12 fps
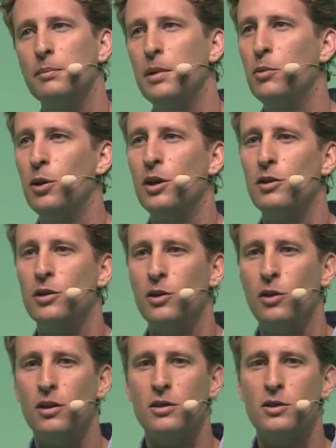people here in the
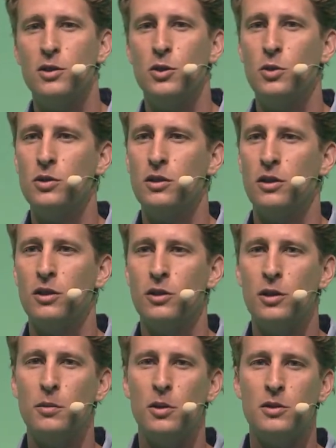audience used or heard
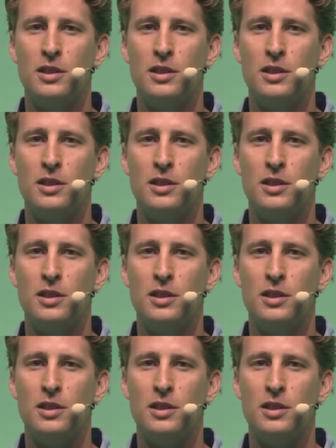about